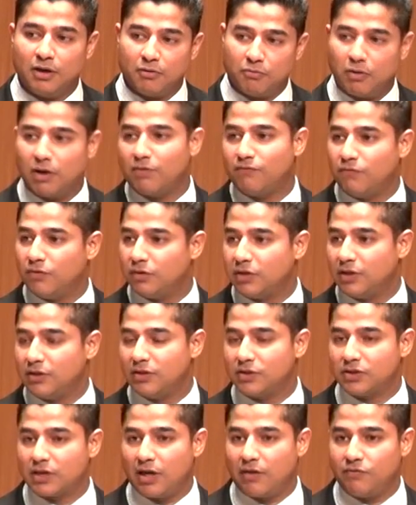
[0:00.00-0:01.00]
I'm grateful that
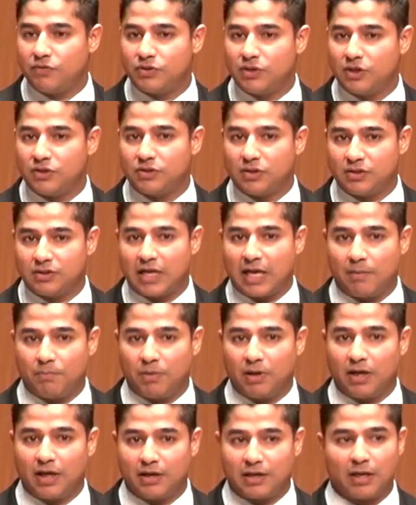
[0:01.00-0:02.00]
this conversation is
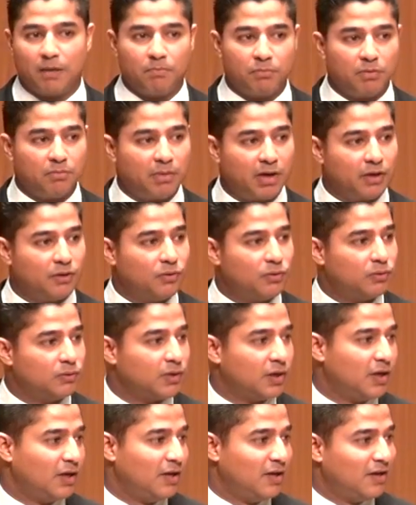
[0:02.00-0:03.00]
happening at Temple, my
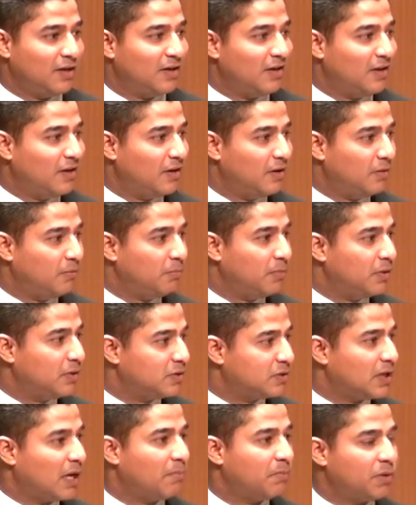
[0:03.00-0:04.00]
old
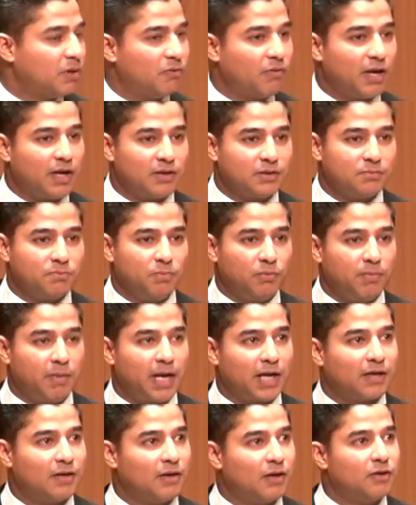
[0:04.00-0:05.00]
stomping grounds, but
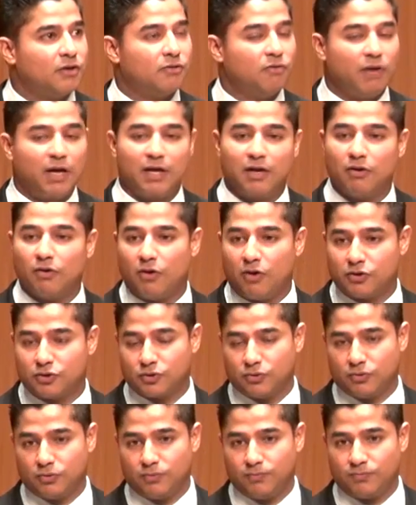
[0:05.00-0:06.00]
back in undergrad and law
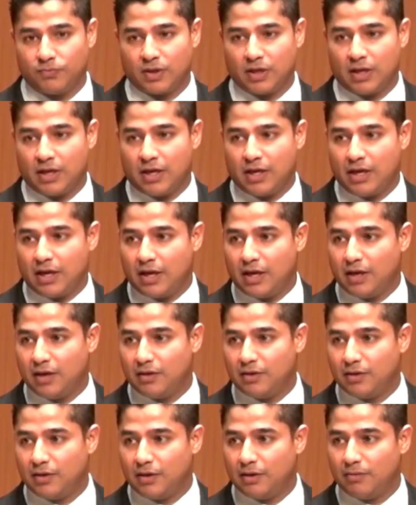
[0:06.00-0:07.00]
school.
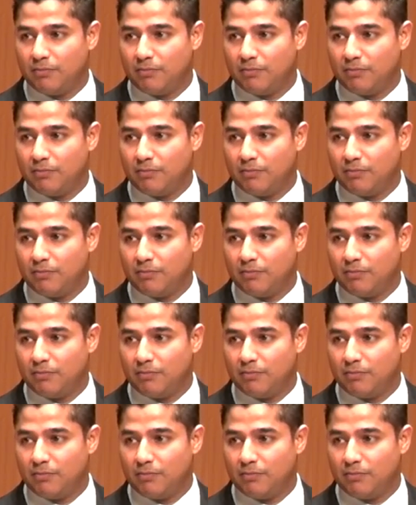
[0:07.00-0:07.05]
And